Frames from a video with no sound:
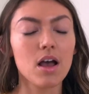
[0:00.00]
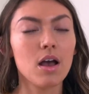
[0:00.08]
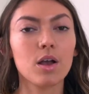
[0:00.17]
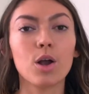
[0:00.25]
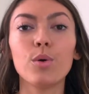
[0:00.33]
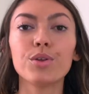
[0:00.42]

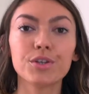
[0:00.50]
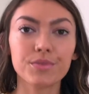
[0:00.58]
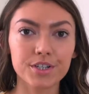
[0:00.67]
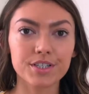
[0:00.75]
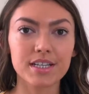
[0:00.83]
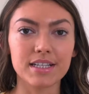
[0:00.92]
go with your
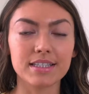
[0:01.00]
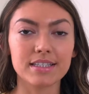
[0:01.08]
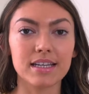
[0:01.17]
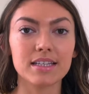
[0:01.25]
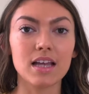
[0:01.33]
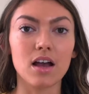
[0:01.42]
first
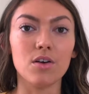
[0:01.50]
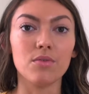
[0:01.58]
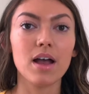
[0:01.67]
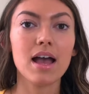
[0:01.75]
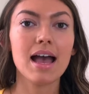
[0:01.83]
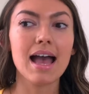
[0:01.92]
instinct
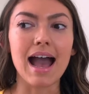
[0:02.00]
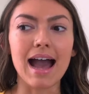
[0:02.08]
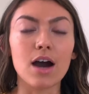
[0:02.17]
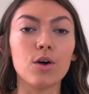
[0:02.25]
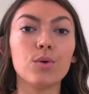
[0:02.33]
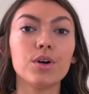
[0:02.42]
of
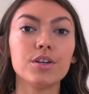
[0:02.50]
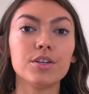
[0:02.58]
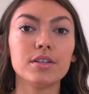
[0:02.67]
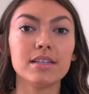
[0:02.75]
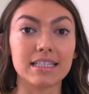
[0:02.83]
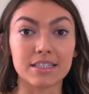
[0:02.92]
how
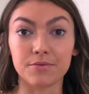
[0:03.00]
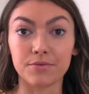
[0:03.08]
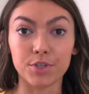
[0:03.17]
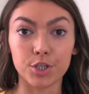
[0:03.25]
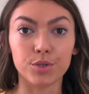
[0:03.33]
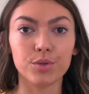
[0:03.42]
it's
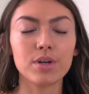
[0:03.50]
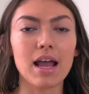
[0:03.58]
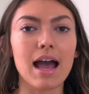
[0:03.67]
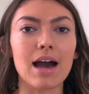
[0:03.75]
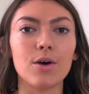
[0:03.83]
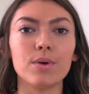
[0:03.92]
viewed,
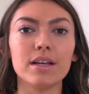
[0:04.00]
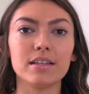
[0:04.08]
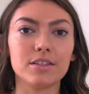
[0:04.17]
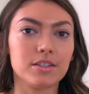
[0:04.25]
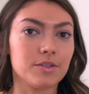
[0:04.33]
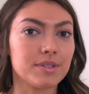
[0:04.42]
how
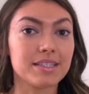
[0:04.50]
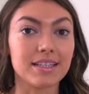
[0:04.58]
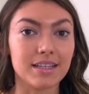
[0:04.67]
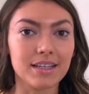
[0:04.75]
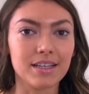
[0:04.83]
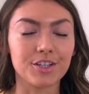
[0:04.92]
you
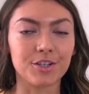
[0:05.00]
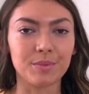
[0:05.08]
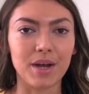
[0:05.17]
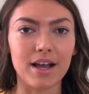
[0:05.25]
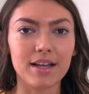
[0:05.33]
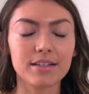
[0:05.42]
see it in your
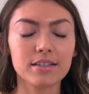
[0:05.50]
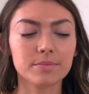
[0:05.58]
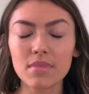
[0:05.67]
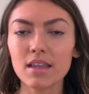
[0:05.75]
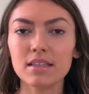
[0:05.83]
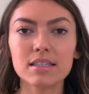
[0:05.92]
mind.
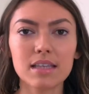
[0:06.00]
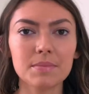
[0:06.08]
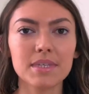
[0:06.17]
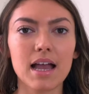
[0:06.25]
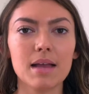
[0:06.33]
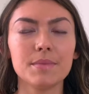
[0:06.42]
And
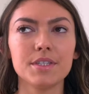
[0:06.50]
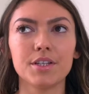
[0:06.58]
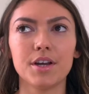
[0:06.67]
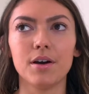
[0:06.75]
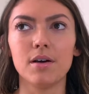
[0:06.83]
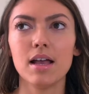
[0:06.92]
sometimes,
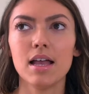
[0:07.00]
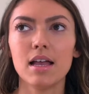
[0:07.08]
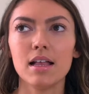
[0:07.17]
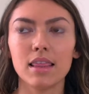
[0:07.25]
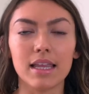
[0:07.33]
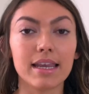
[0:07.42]

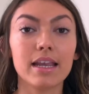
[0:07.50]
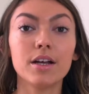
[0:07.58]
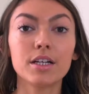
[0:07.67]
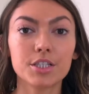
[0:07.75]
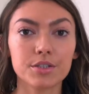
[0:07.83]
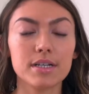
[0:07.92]
like
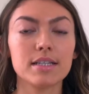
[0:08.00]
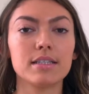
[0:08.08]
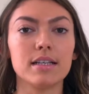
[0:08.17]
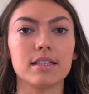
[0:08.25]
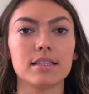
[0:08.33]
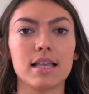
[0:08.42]

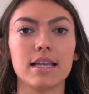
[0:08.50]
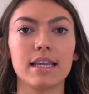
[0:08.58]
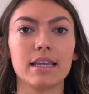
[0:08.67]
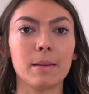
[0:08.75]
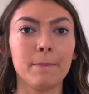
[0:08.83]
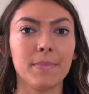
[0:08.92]
characteristics, like
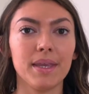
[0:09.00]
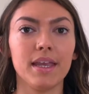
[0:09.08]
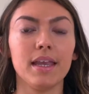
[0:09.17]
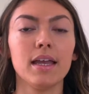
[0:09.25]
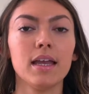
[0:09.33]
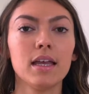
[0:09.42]
it can
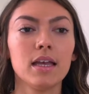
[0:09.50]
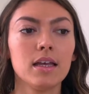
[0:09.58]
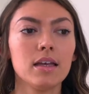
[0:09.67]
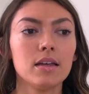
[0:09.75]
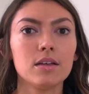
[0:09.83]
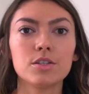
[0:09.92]
be
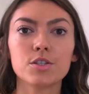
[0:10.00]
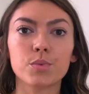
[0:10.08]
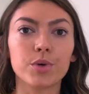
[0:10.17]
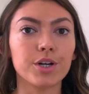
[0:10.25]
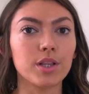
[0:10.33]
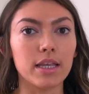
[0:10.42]

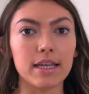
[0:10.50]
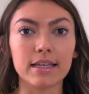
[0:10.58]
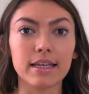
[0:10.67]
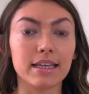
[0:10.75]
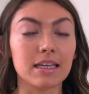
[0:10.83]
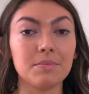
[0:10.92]
swirling,
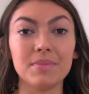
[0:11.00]
it can be